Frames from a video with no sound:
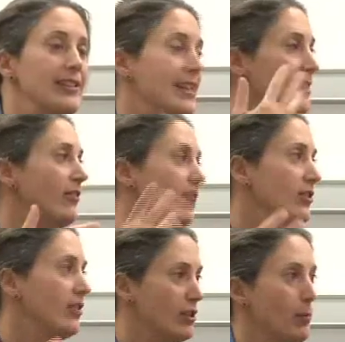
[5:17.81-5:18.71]
is as
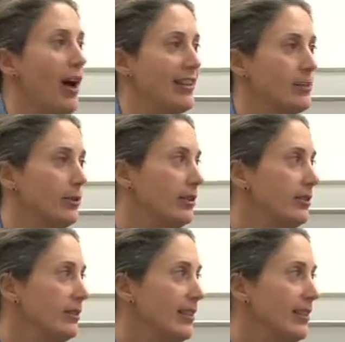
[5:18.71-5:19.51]
efficient as possible.